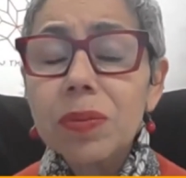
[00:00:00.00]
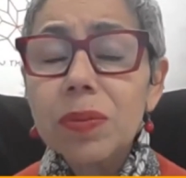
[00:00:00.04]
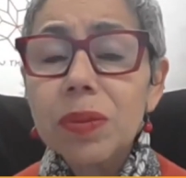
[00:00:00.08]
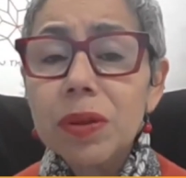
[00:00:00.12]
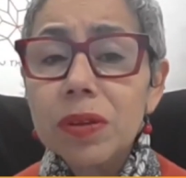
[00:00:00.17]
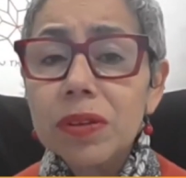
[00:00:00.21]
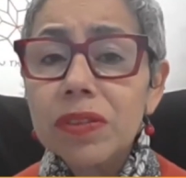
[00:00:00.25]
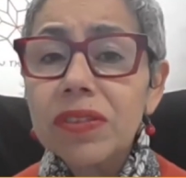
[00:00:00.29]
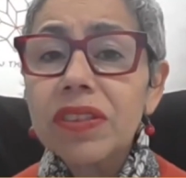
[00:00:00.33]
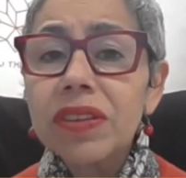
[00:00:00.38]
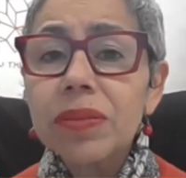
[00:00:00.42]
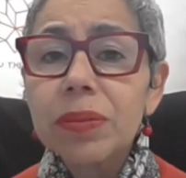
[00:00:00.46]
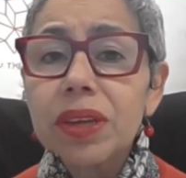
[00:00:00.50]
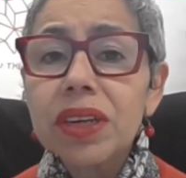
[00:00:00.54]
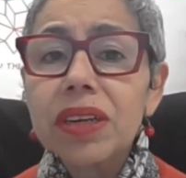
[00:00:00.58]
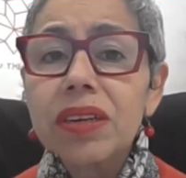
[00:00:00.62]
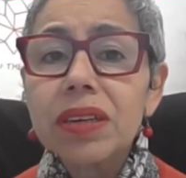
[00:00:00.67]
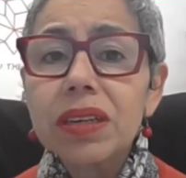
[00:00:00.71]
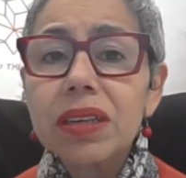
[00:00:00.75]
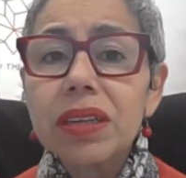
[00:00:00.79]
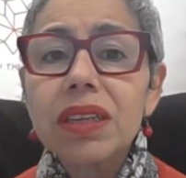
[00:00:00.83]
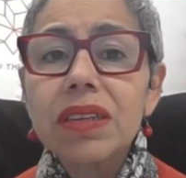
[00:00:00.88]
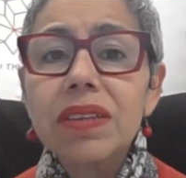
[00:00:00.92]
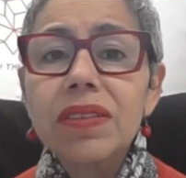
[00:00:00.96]
for most
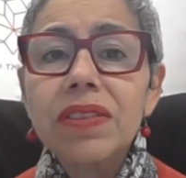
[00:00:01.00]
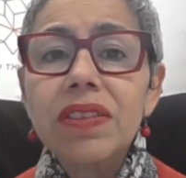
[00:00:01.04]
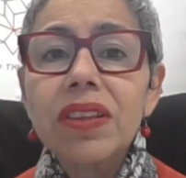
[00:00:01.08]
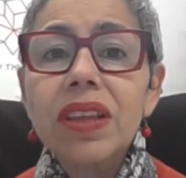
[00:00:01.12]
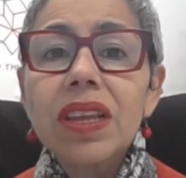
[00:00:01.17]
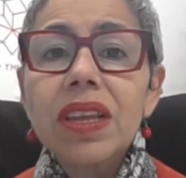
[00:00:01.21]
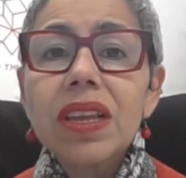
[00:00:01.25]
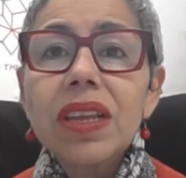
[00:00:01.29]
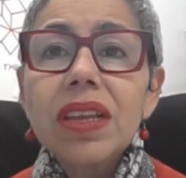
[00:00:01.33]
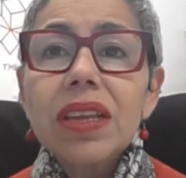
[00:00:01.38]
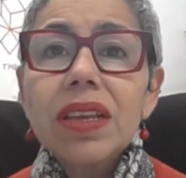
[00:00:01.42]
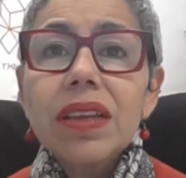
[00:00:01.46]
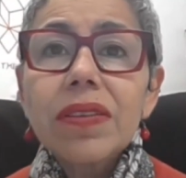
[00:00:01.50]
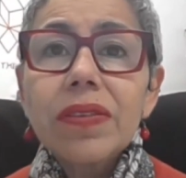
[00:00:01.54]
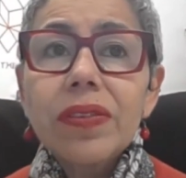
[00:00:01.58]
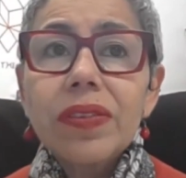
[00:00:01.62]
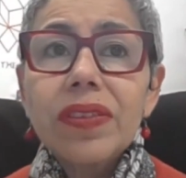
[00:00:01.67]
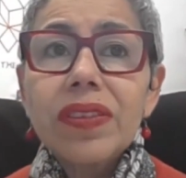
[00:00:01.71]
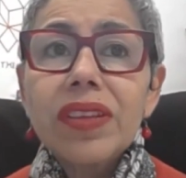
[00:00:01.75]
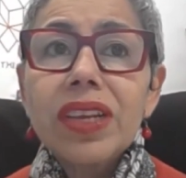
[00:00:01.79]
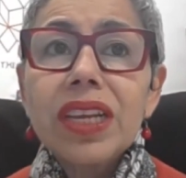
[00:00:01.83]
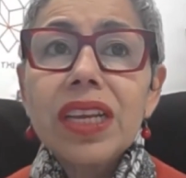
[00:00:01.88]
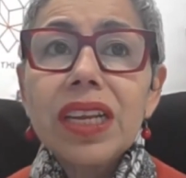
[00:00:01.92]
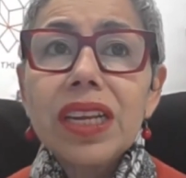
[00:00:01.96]
Americans,
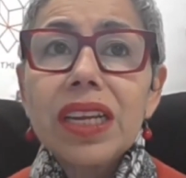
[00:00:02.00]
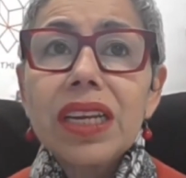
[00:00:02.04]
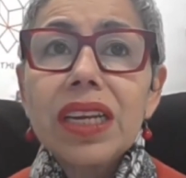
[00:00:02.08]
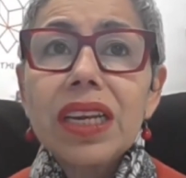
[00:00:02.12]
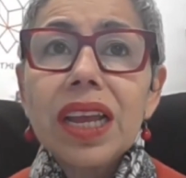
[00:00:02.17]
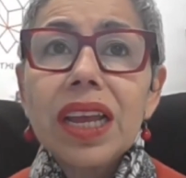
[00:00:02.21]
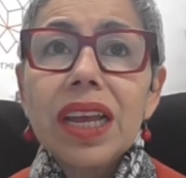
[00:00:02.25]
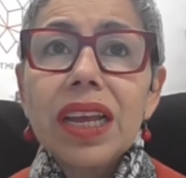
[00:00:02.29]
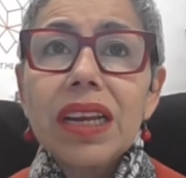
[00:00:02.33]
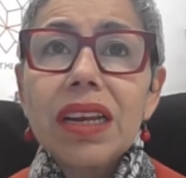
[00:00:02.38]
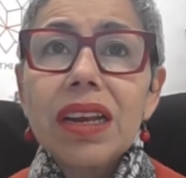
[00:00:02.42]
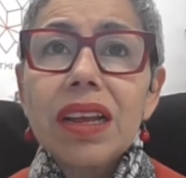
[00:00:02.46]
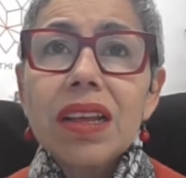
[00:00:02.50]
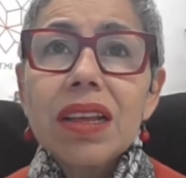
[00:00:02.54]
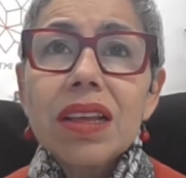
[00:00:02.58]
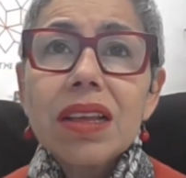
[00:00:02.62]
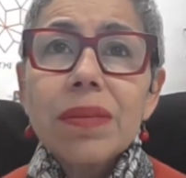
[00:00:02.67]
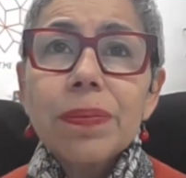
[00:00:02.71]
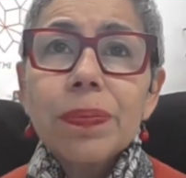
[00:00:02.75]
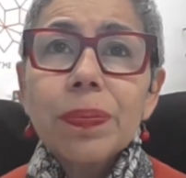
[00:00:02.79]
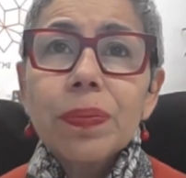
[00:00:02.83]
seeing that